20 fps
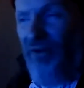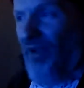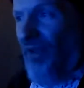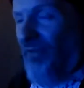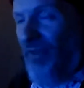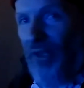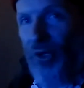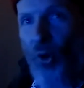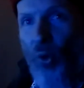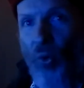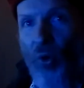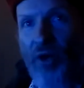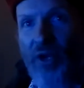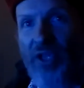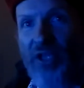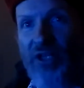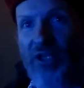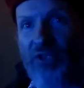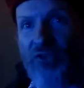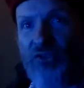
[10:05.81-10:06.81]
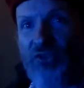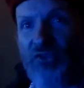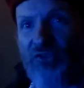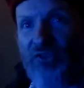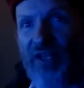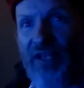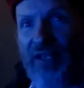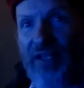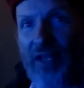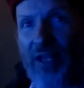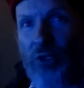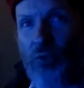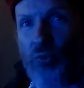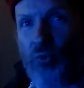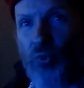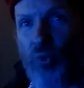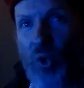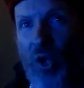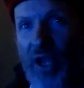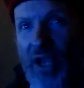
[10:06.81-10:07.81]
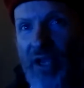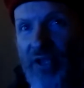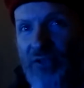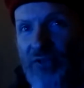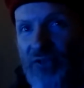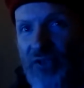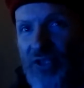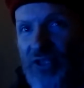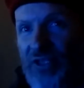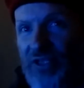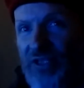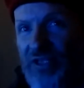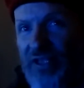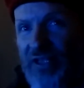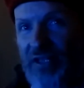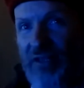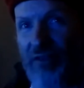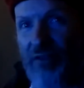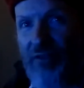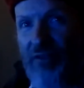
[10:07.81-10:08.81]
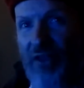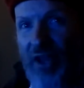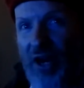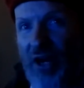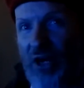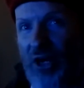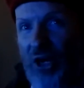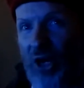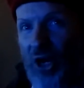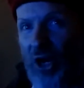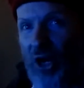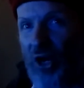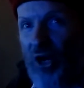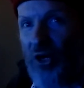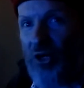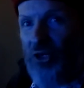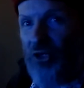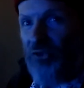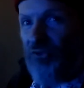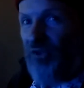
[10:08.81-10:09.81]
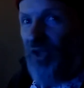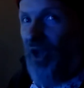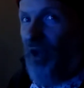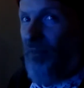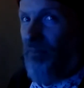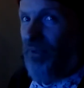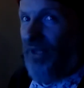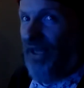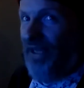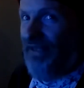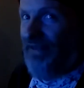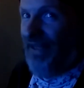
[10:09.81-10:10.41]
how that organ is just kind of like rising, getting thicker, just playing